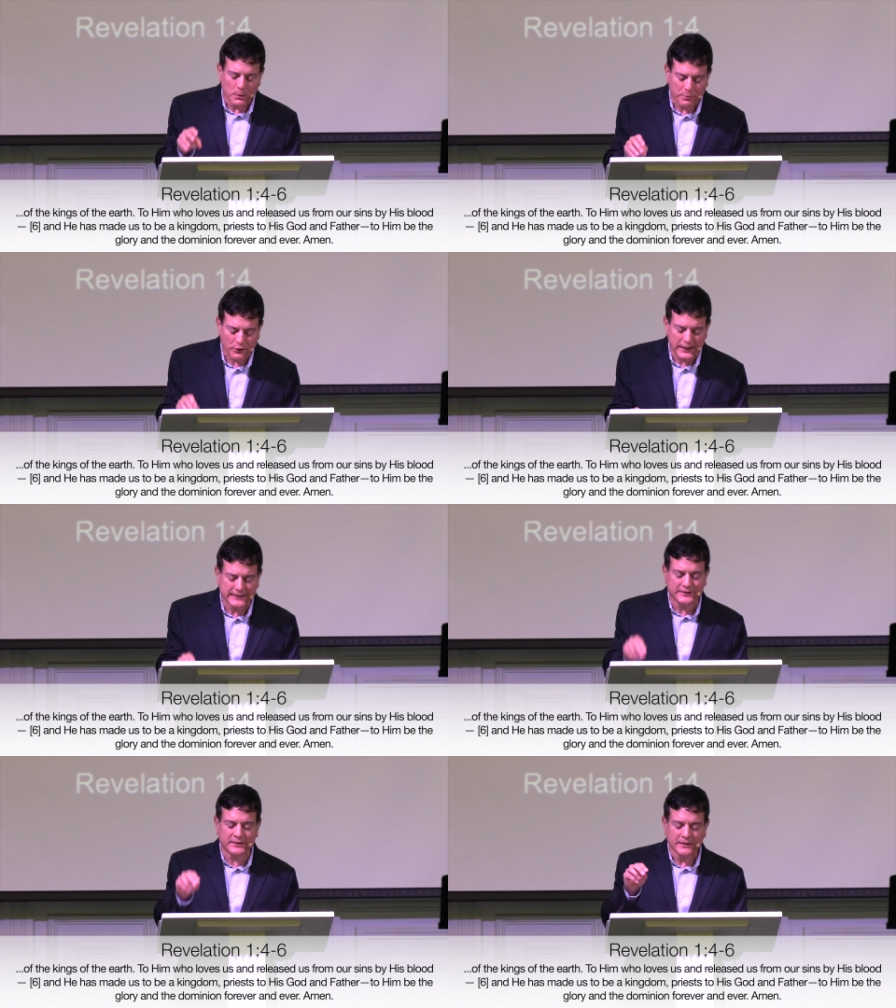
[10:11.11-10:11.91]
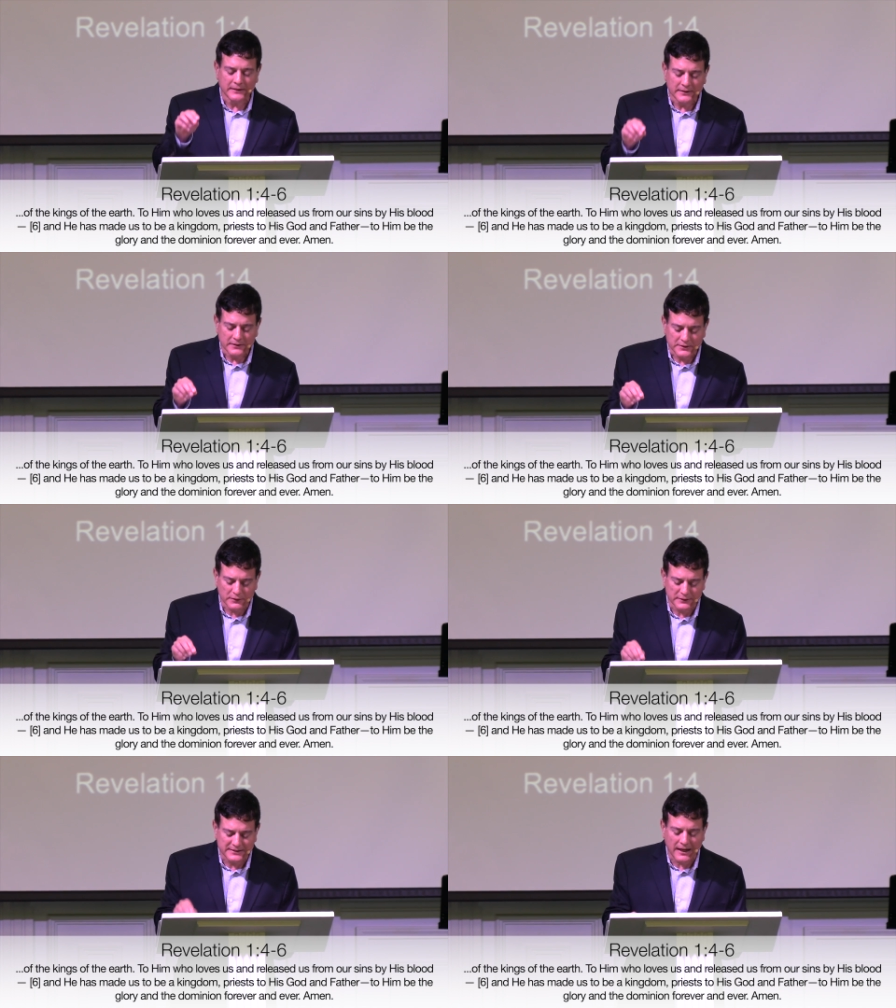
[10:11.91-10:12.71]
priest
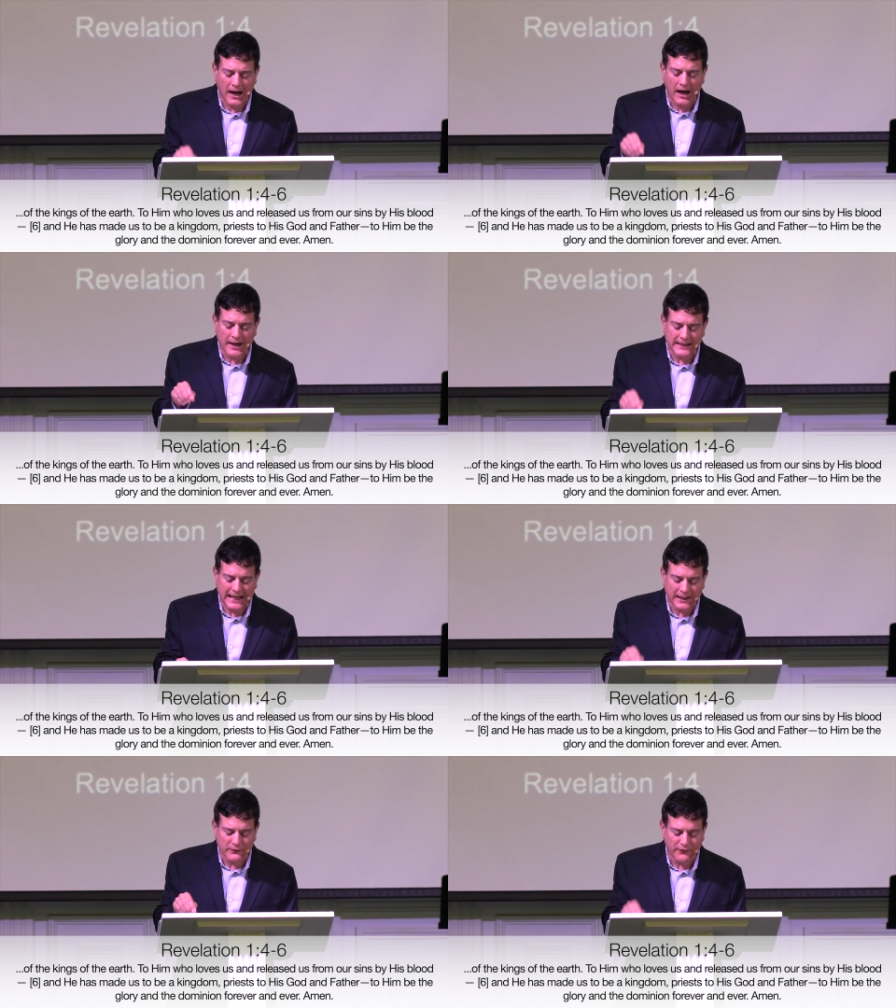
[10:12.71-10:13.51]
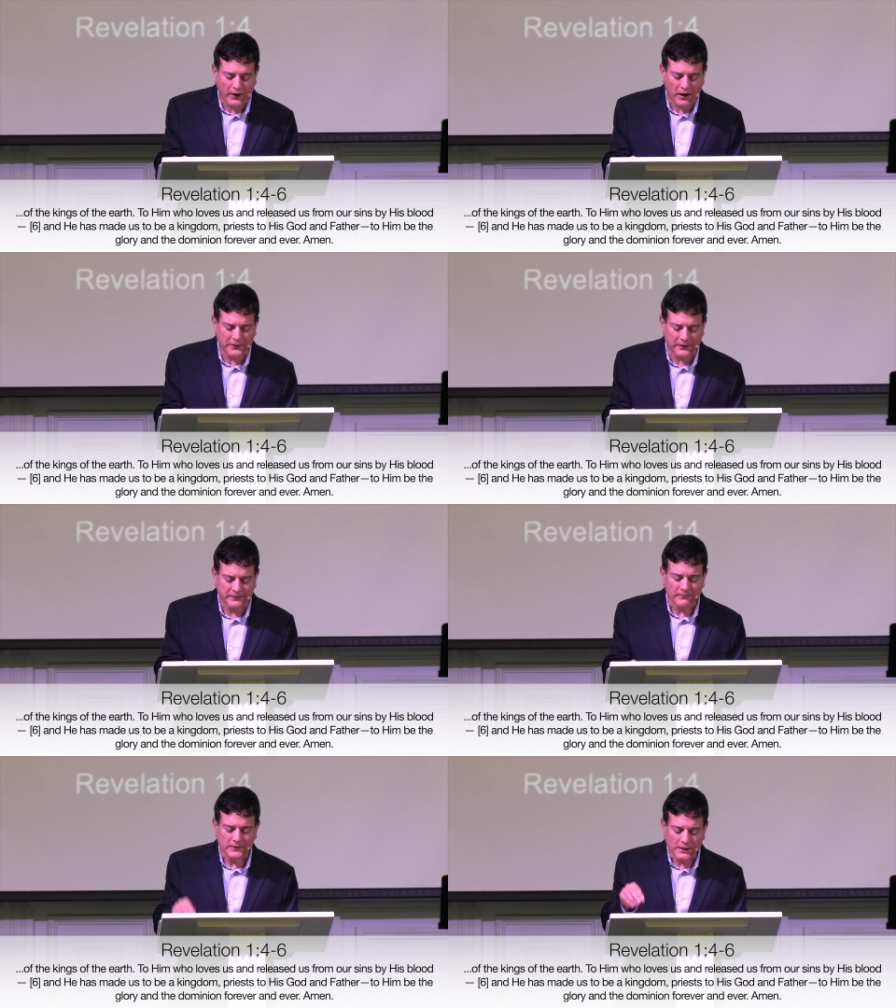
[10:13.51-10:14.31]
to his God and Father.
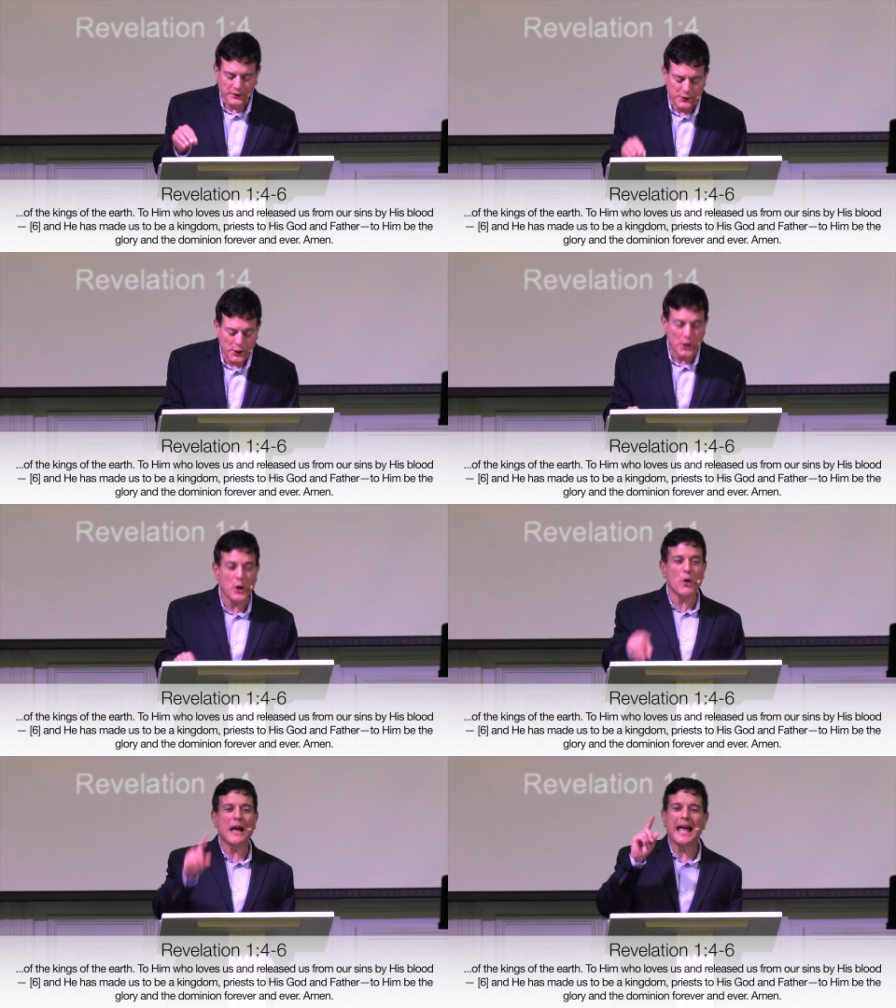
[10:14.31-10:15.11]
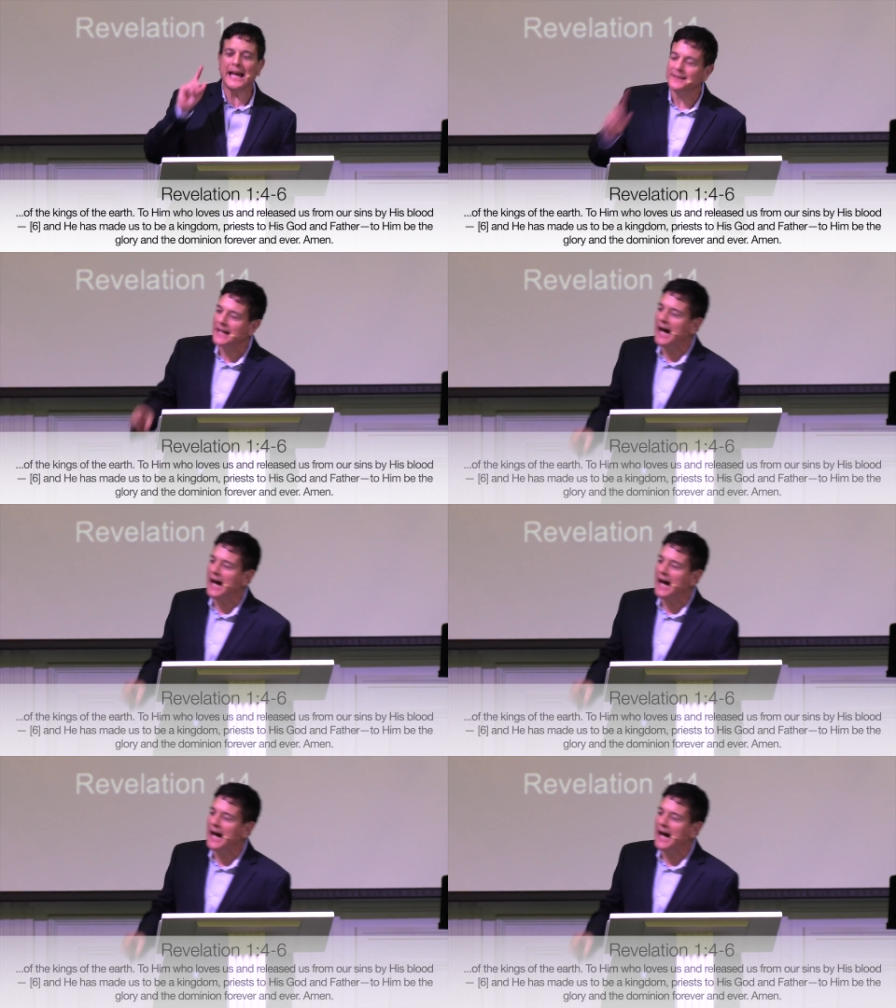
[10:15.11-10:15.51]
You and